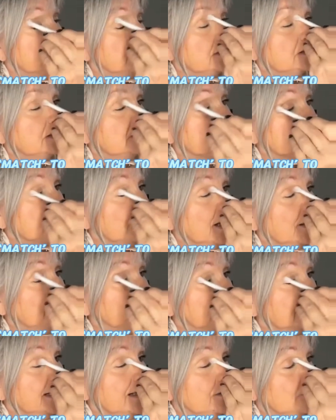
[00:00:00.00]
This is
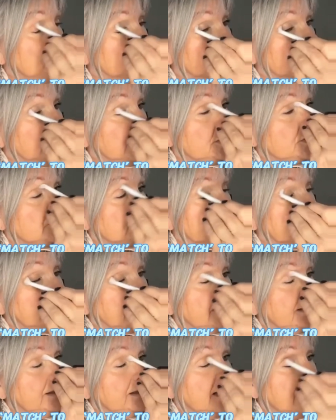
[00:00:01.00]
my blend brush,
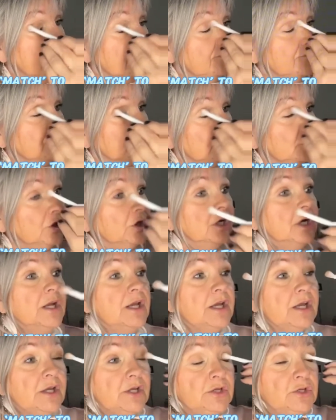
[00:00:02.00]
and I never